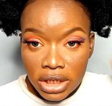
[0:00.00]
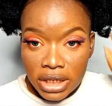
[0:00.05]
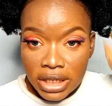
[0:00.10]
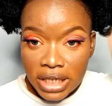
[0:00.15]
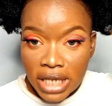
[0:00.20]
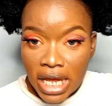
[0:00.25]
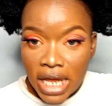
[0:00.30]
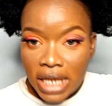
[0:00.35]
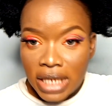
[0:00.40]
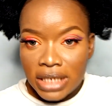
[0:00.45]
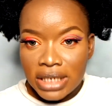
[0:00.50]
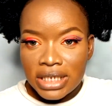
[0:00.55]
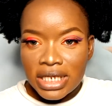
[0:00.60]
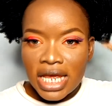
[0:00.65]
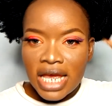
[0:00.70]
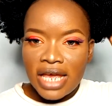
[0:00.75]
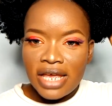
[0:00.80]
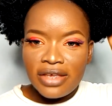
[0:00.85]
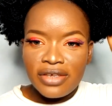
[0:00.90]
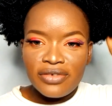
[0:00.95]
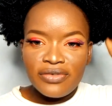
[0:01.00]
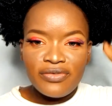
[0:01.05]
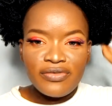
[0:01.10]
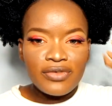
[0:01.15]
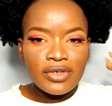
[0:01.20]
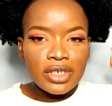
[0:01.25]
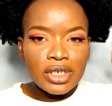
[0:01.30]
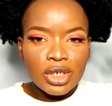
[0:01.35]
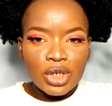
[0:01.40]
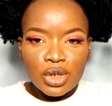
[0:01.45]
And I
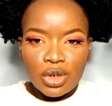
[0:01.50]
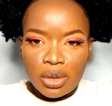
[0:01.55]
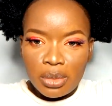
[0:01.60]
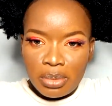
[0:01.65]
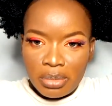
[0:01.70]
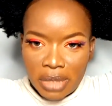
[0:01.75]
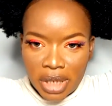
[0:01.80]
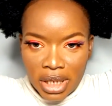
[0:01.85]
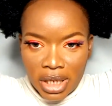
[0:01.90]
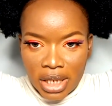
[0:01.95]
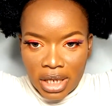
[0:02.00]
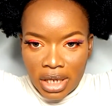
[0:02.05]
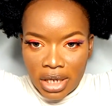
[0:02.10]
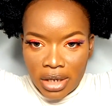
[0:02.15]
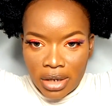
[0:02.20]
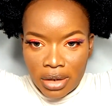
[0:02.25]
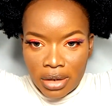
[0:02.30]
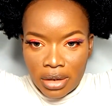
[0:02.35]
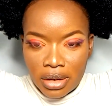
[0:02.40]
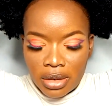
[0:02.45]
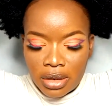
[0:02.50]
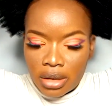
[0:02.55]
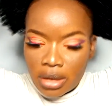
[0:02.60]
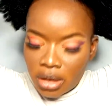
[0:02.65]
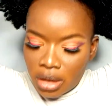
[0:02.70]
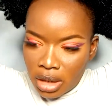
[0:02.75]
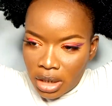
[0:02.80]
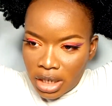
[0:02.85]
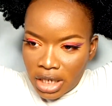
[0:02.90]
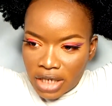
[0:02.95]
finished up my hair.
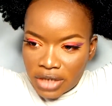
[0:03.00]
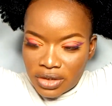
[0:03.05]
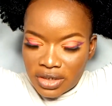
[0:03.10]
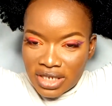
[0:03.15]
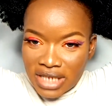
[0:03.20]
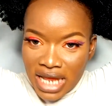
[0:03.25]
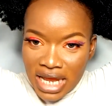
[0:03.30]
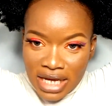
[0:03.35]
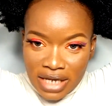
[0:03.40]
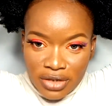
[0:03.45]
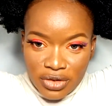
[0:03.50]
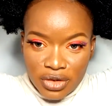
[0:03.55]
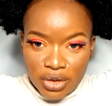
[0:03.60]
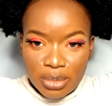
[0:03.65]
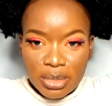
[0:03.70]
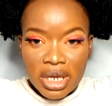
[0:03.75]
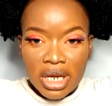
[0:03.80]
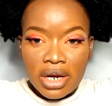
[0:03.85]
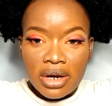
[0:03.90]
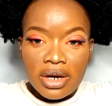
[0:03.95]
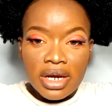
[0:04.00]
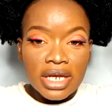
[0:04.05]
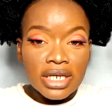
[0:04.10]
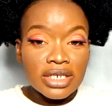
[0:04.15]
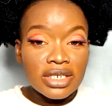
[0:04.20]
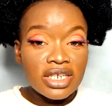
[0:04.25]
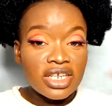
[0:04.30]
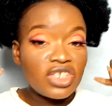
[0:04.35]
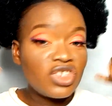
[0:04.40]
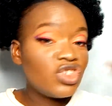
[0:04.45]
I just added some hair
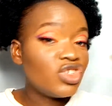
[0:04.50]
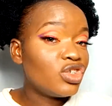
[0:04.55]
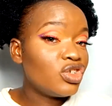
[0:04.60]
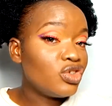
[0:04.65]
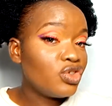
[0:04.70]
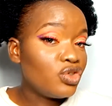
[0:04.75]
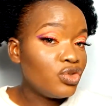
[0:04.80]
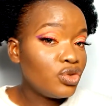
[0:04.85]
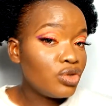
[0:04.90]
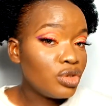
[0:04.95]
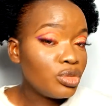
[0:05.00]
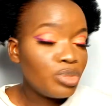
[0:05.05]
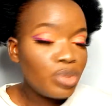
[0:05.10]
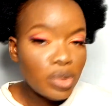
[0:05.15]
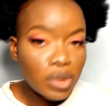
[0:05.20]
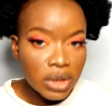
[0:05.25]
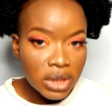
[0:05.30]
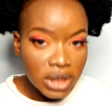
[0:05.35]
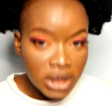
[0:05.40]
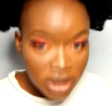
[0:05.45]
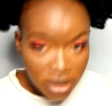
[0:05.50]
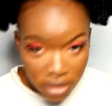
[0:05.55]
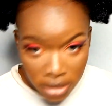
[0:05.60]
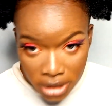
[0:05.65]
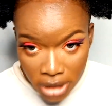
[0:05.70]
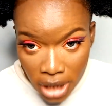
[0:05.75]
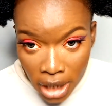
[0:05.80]
extensions to the ponytails I